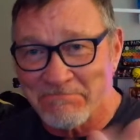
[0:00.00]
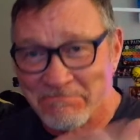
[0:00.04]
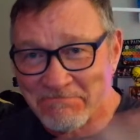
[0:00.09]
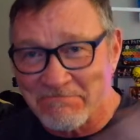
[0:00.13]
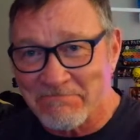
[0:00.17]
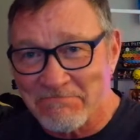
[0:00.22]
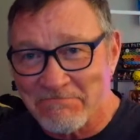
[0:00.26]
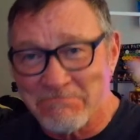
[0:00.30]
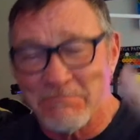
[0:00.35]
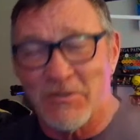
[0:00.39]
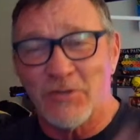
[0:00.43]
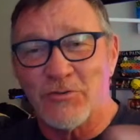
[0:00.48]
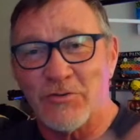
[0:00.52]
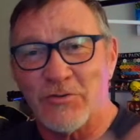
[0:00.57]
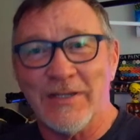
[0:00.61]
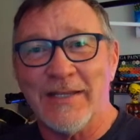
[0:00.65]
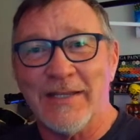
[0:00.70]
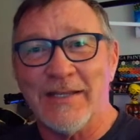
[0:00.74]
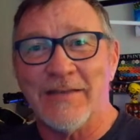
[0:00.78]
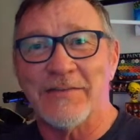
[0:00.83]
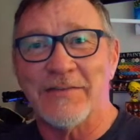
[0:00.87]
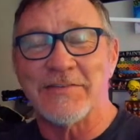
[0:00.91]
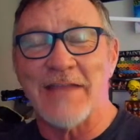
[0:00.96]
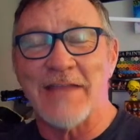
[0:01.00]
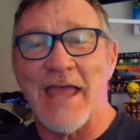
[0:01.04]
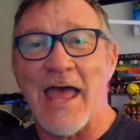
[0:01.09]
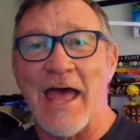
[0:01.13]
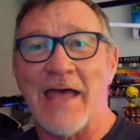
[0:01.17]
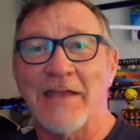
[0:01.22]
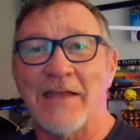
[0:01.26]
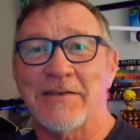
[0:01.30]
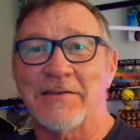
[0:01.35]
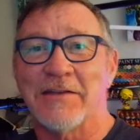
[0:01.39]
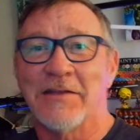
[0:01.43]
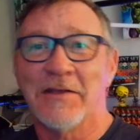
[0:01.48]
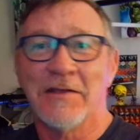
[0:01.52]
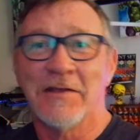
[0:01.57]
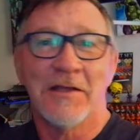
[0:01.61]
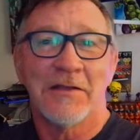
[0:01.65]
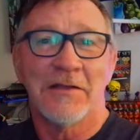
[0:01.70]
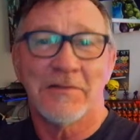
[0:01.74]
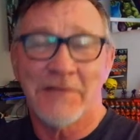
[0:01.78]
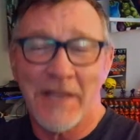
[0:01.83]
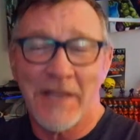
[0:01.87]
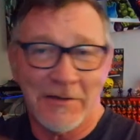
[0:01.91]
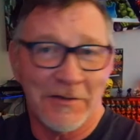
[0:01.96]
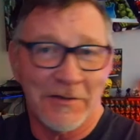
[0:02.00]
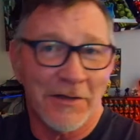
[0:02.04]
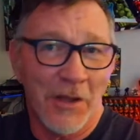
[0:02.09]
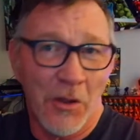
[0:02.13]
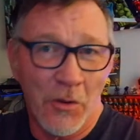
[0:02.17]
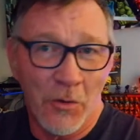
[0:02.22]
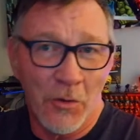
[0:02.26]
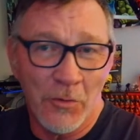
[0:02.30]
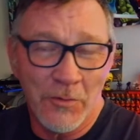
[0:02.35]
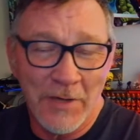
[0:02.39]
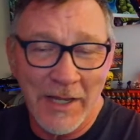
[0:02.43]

machine is at, let alone